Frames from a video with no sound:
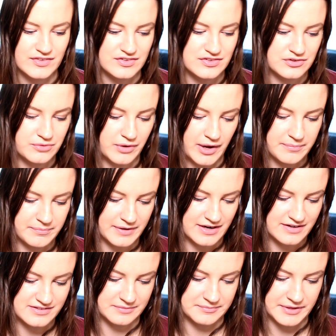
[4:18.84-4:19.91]
this is quite
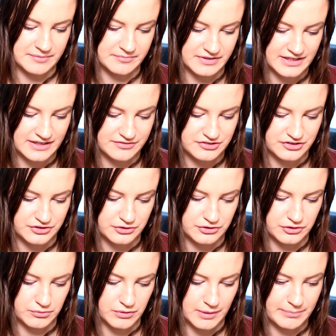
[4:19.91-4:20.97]
embarrassing, but I'm going to have to
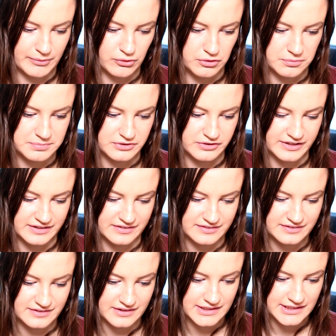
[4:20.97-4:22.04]
Google what a pauper
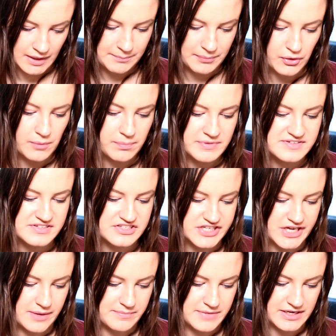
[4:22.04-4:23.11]
is. A pauper is a
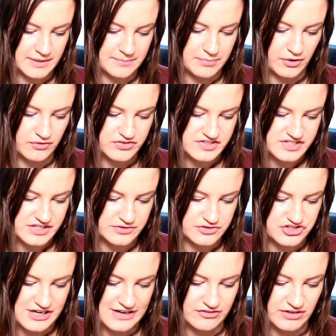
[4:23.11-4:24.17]
term meaning poverty or
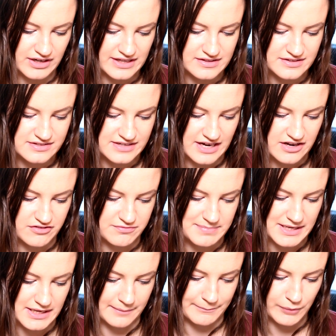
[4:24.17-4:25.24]
generally the state of
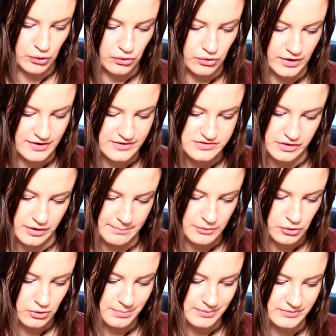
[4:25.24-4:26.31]
being poor. So a
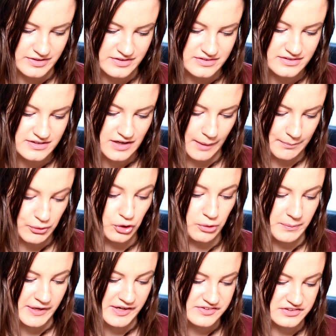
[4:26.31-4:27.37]
pauper is a
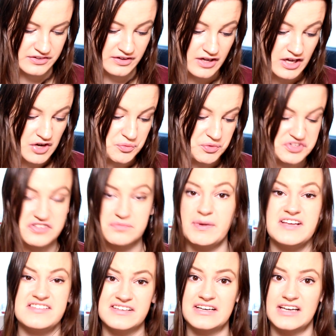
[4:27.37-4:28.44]
poor person, which is
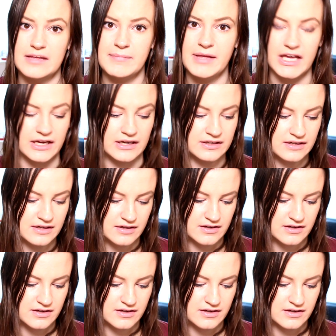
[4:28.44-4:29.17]
basically me.